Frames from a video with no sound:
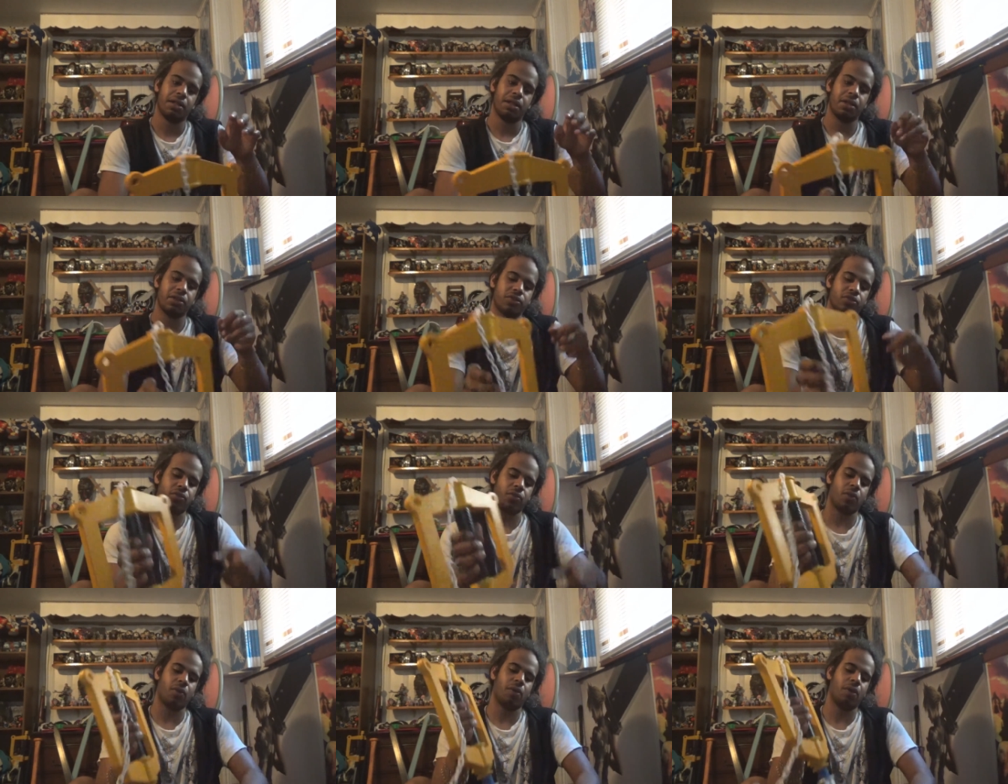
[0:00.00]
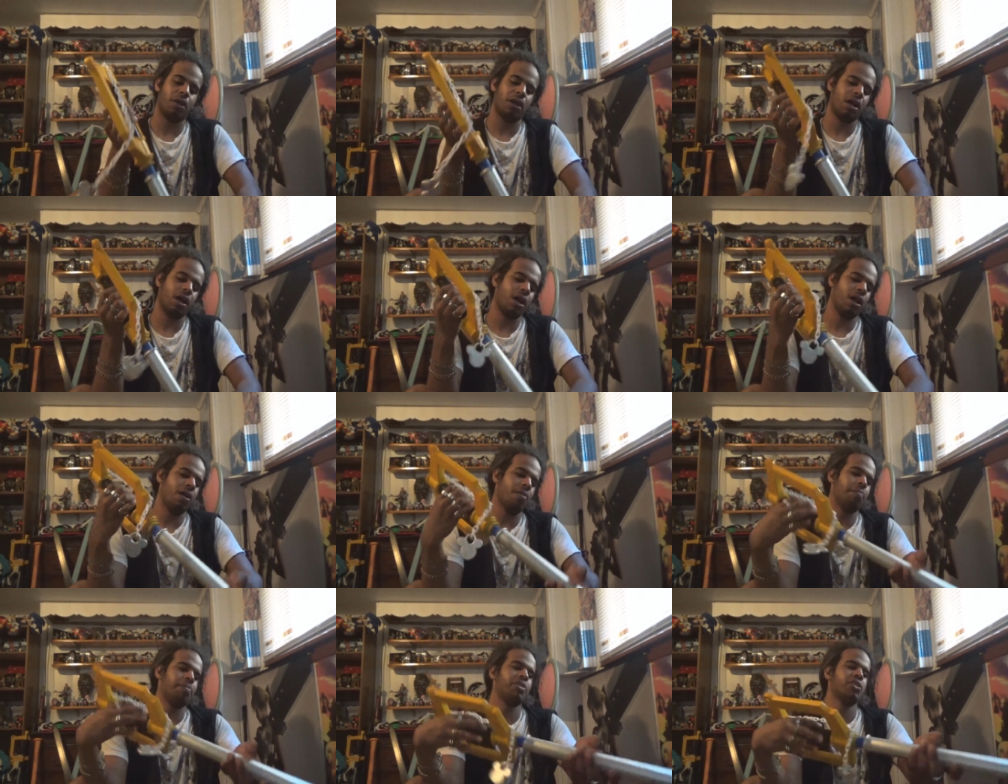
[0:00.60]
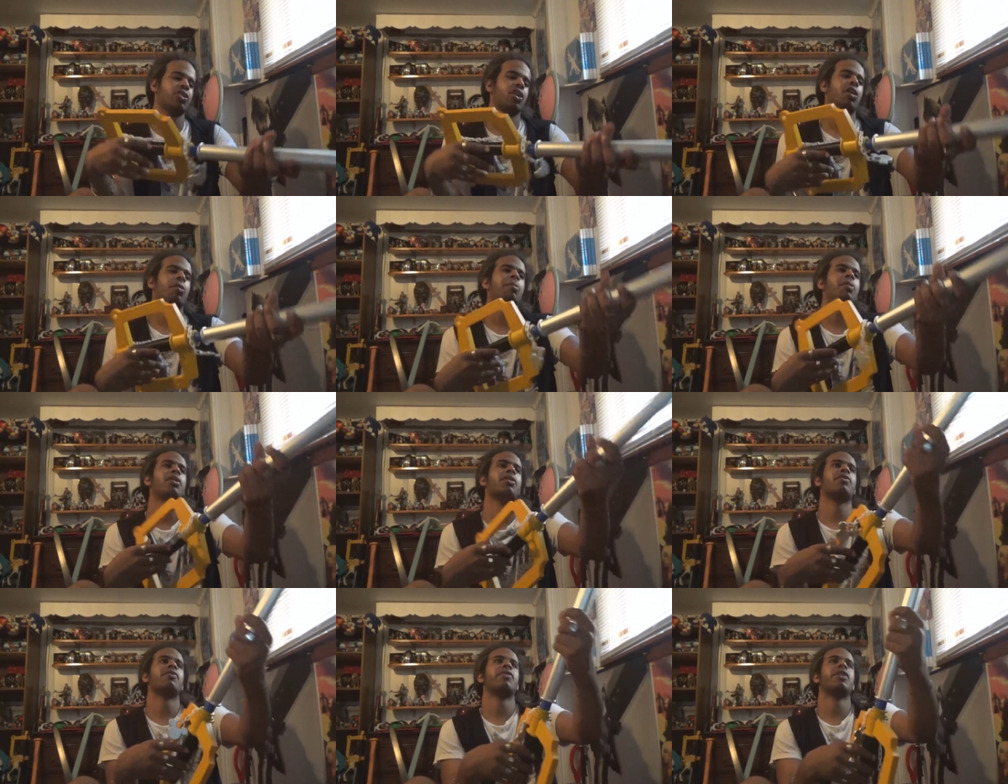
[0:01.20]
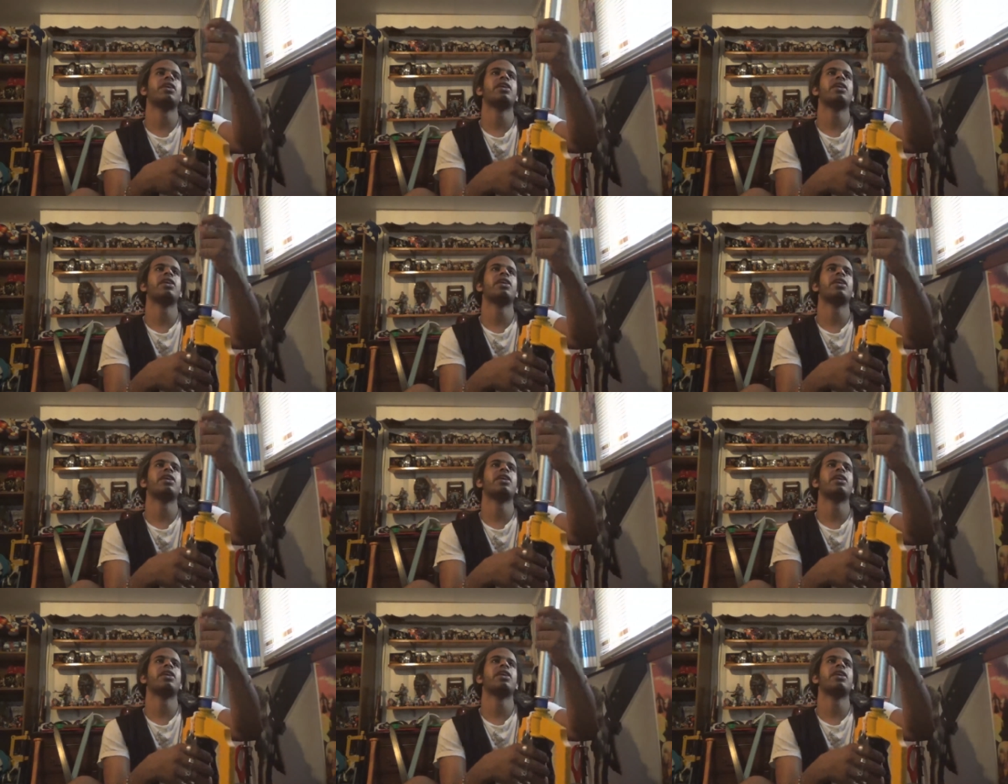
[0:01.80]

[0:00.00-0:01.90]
you so um, please check out my other